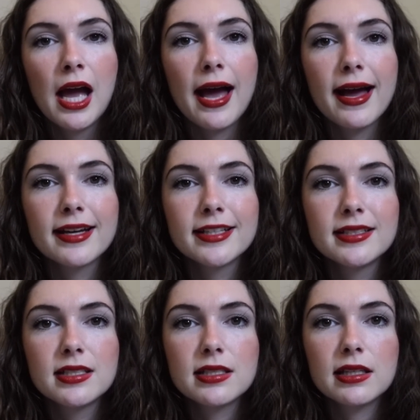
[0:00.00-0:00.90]

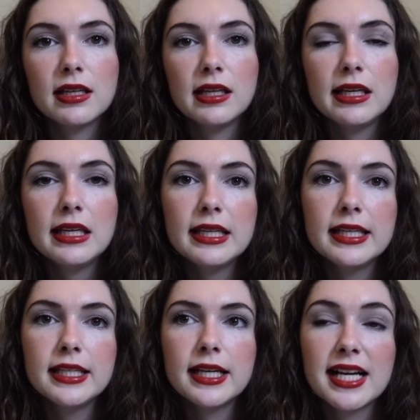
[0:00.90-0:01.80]
and
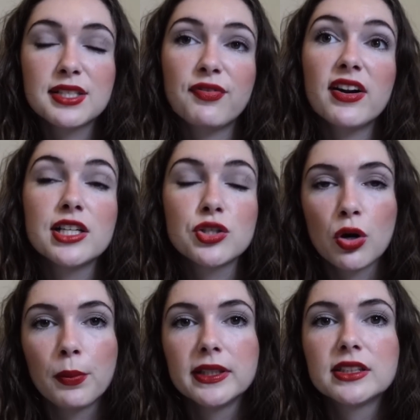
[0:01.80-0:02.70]
he has very
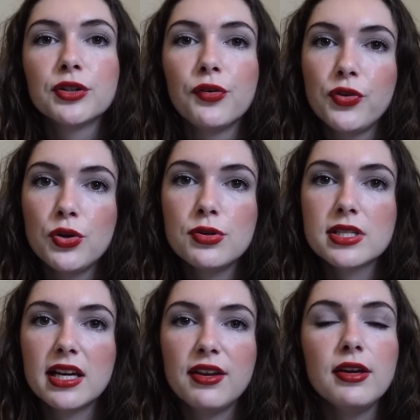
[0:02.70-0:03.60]
strong political views
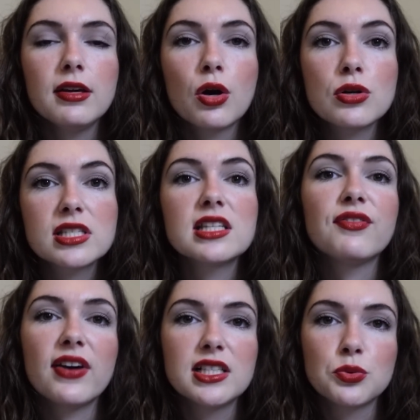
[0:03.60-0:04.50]
and he constantly
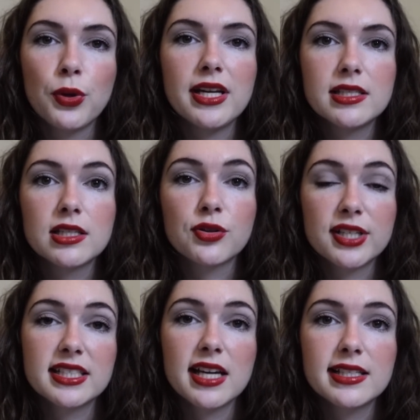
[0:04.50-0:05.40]
finds ways to
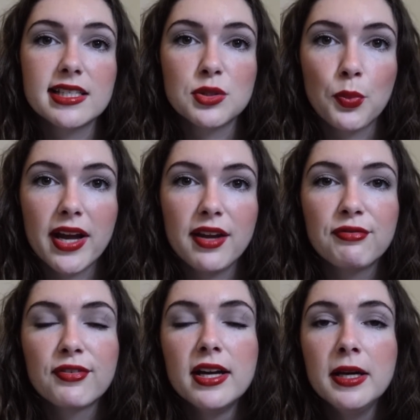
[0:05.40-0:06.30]
criticise his wife.